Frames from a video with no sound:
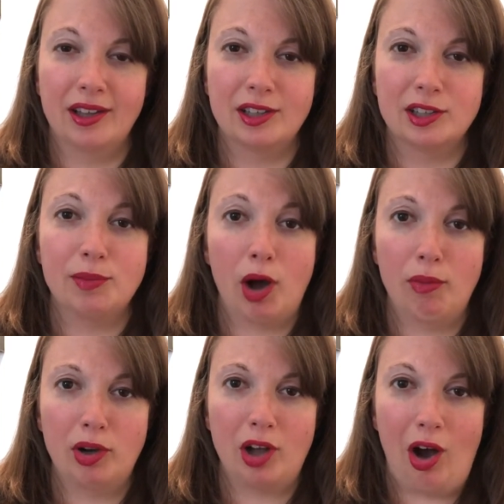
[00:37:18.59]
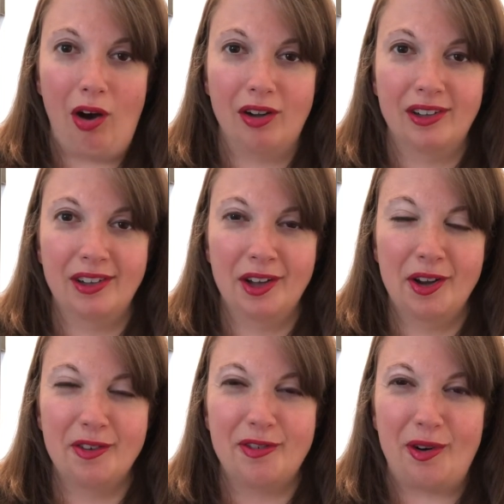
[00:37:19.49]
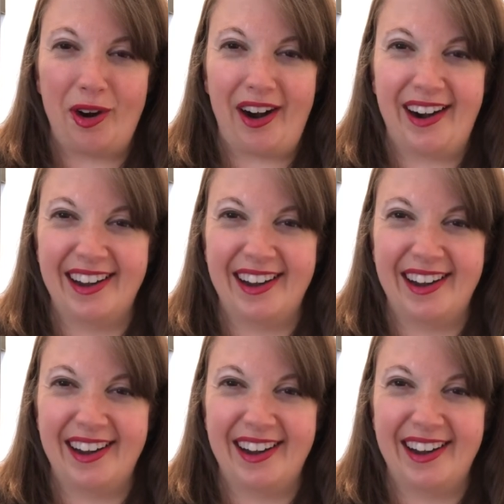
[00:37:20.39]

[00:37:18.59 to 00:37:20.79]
small book haul for